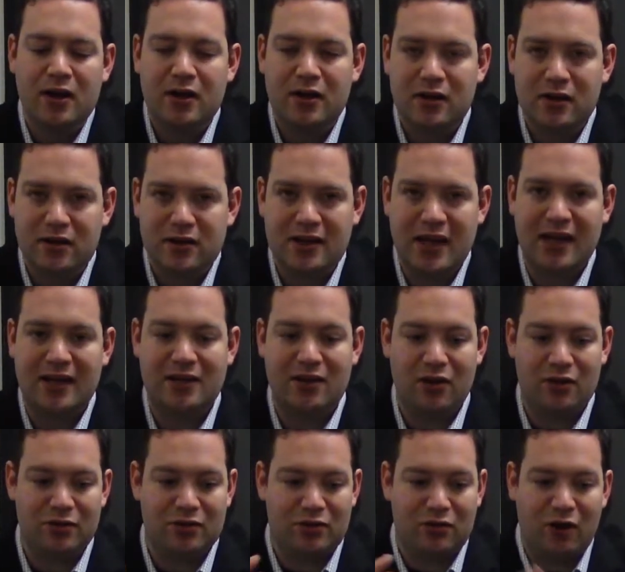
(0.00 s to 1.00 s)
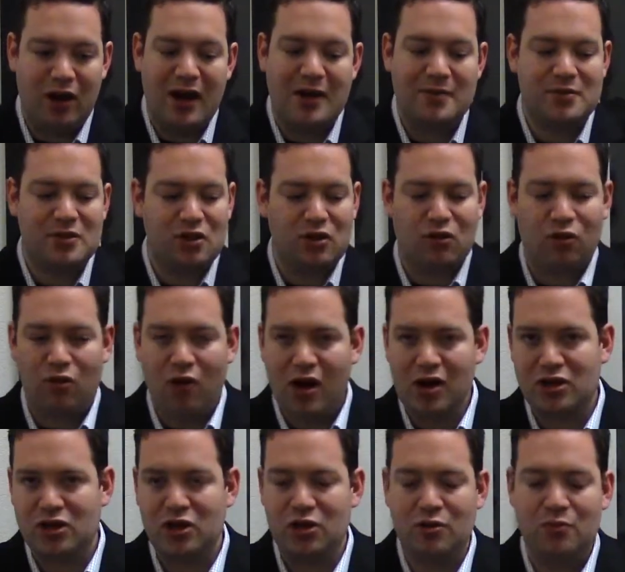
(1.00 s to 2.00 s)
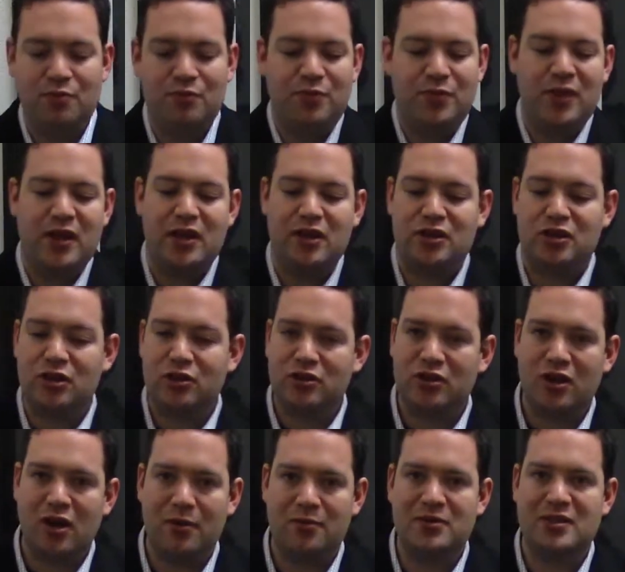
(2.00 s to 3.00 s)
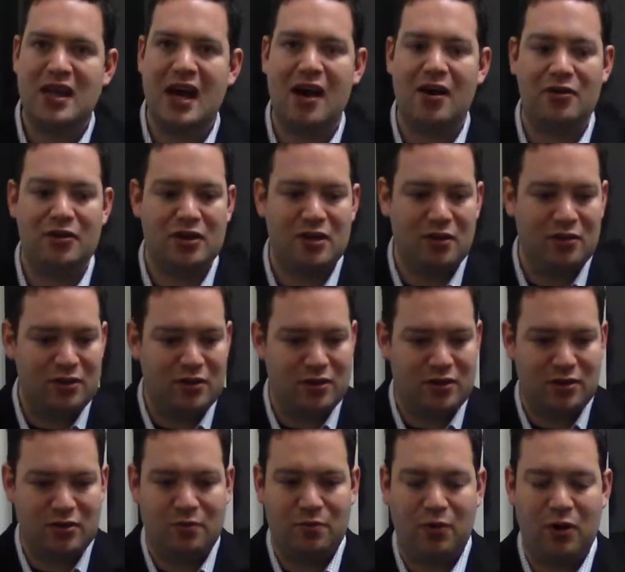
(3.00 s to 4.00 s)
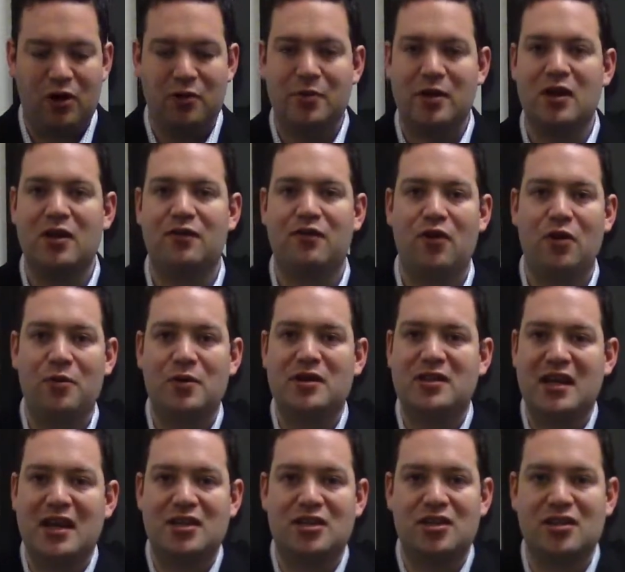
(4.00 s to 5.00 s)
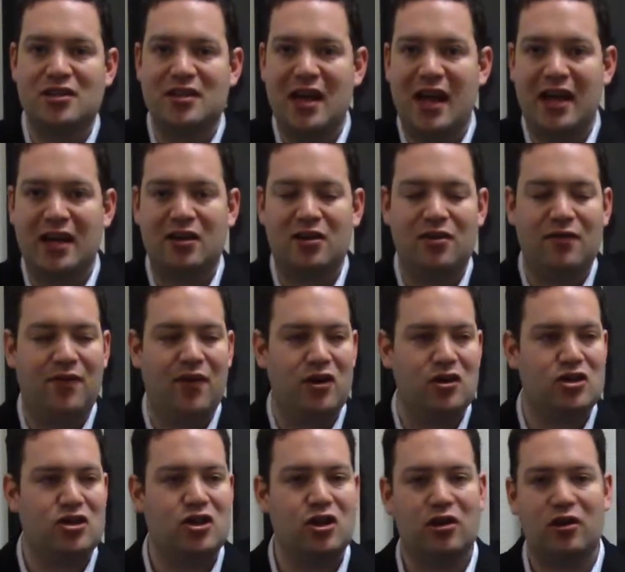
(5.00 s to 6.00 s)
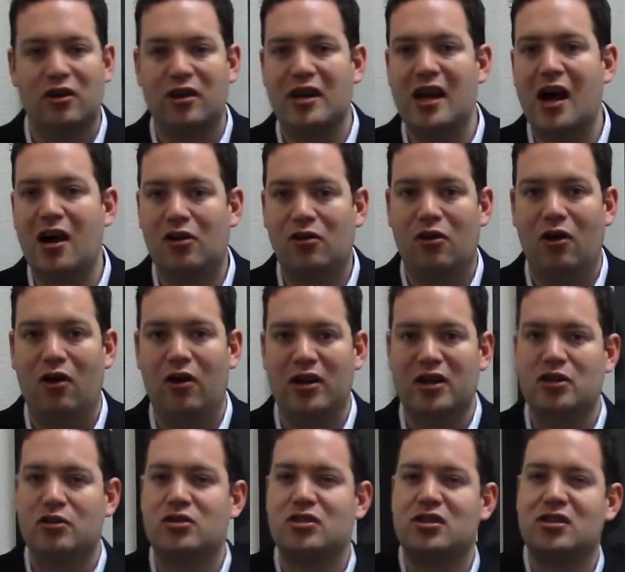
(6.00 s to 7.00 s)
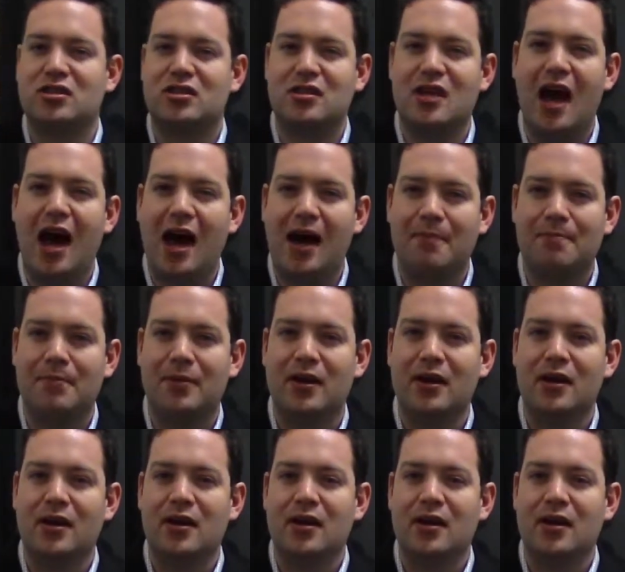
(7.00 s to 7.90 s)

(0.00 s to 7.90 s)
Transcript: You take those grapes, you crush them, juice comes out, you put them in the fermentation tank, convert sugar into alcohol, and you stop.